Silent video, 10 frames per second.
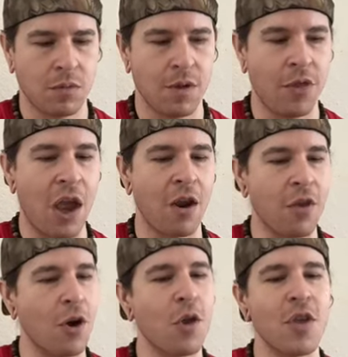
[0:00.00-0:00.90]

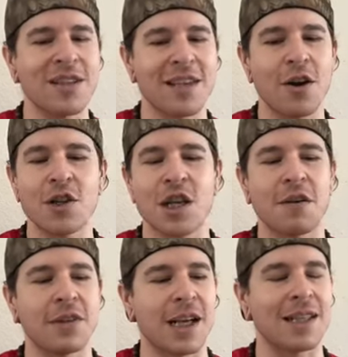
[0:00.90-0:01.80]
They're in this energy
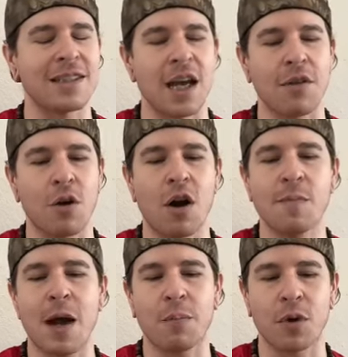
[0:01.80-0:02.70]
of, like I said, they're all
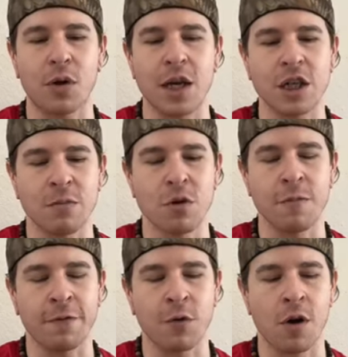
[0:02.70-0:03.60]
about progression and
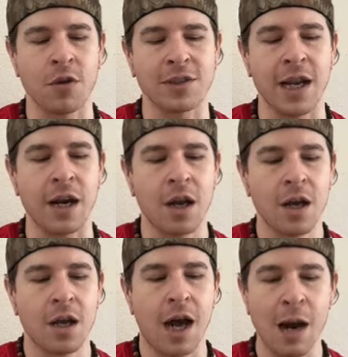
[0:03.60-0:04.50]
movement forward. And they're saying,
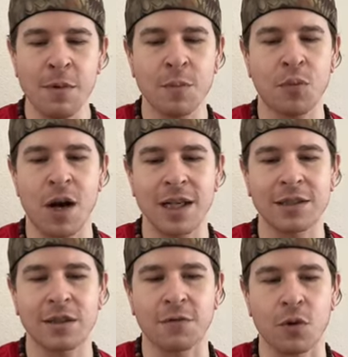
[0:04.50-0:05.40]
I'm in the
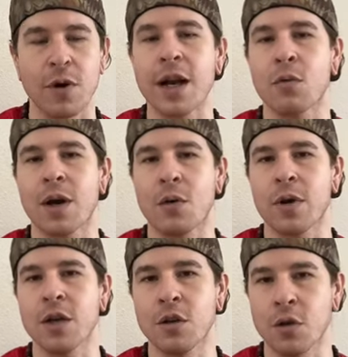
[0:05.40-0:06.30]
process of creating what I
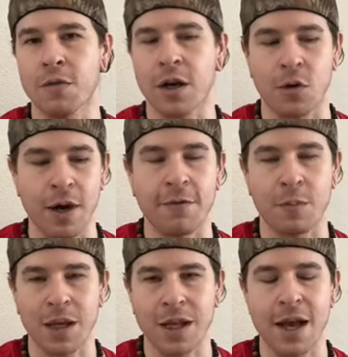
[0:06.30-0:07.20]
want to do and create for
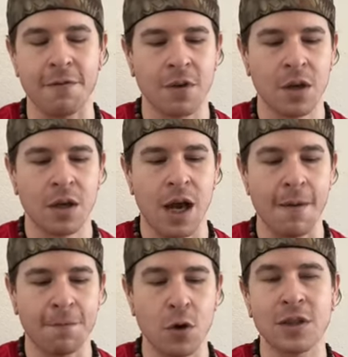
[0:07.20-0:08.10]
my life.
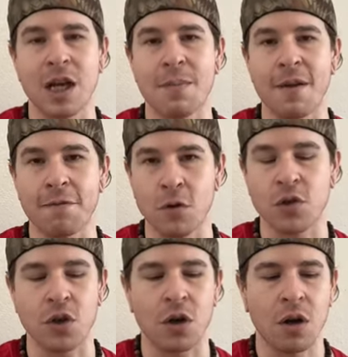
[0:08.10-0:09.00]
I'm focused on my
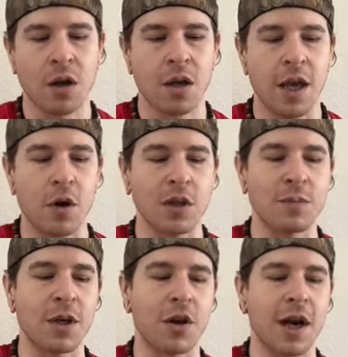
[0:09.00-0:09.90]
future. And
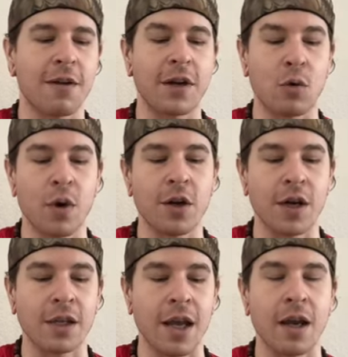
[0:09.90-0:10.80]
ultimately, they're kind of like
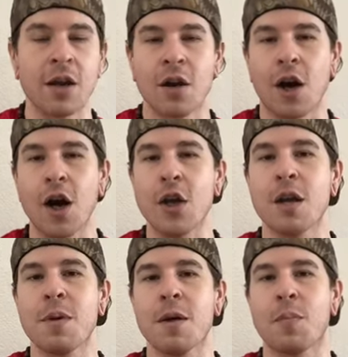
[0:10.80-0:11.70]
wondering, like, are you
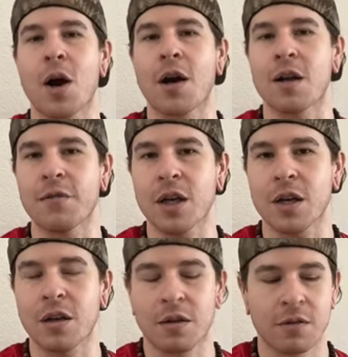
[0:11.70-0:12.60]
going to be a part of
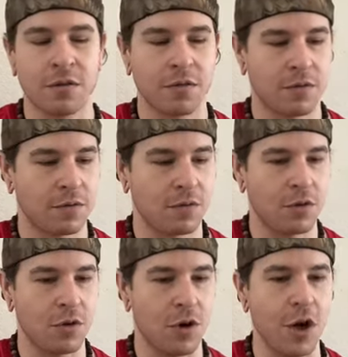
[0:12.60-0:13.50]
it?
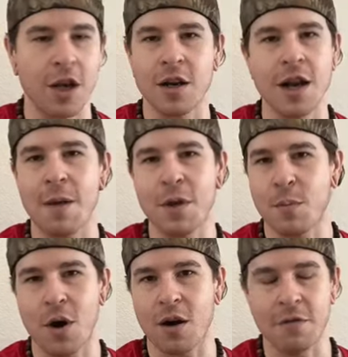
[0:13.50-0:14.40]
Or are you going to not be a
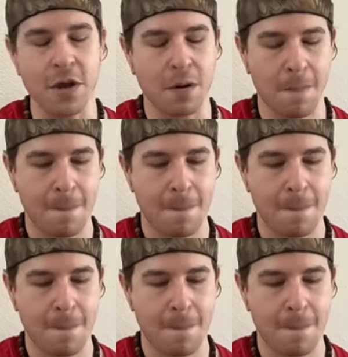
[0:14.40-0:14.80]
part of it?